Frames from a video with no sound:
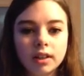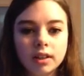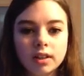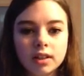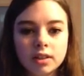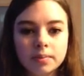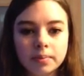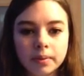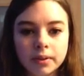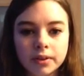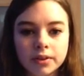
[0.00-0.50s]
that
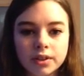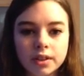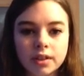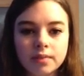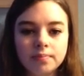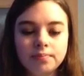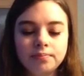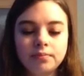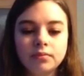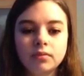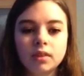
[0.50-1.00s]
this
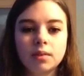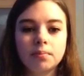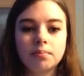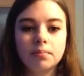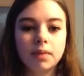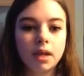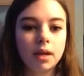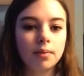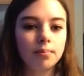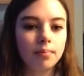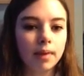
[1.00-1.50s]
person
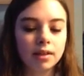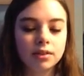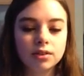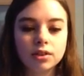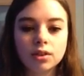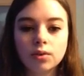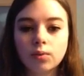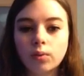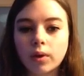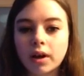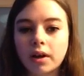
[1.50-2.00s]

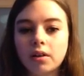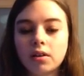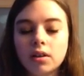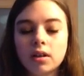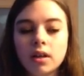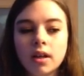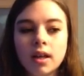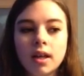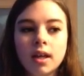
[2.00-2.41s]
meant well,